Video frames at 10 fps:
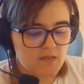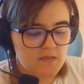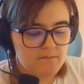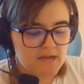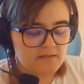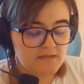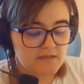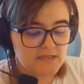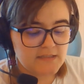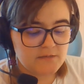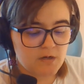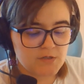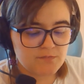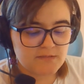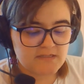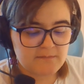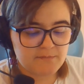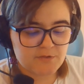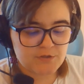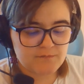The main thing I had to watch was the
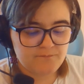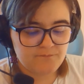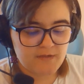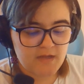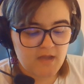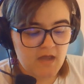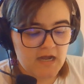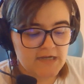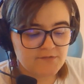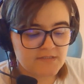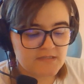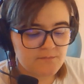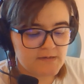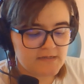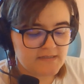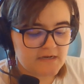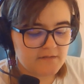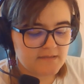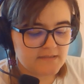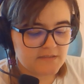temperature. Hydrazine breaking
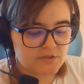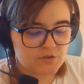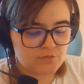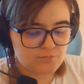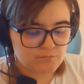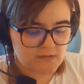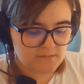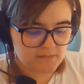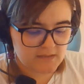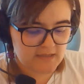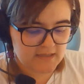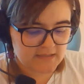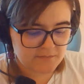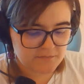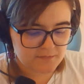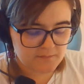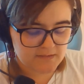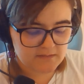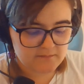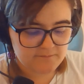down is extremely
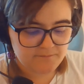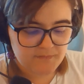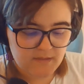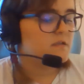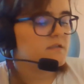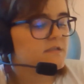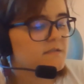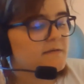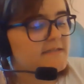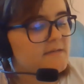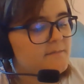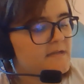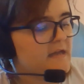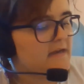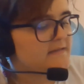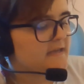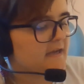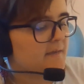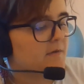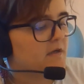exothermic. So I did a bit at a
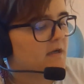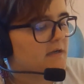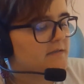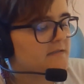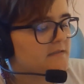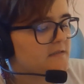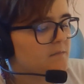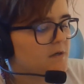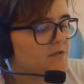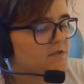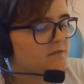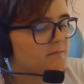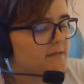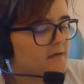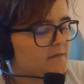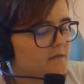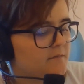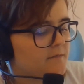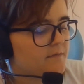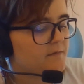time, constantly watching the readout
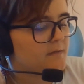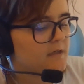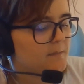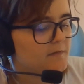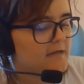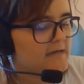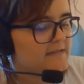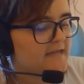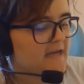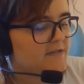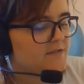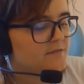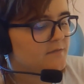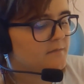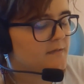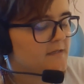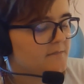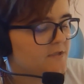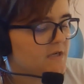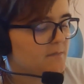of a thermocouple I'd attached to their
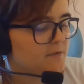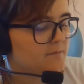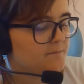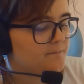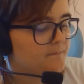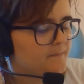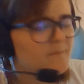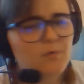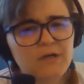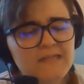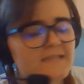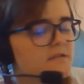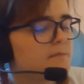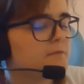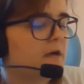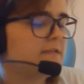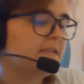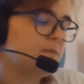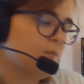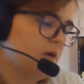iridium chamber. Point is, the
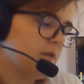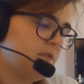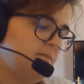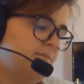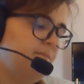process worked.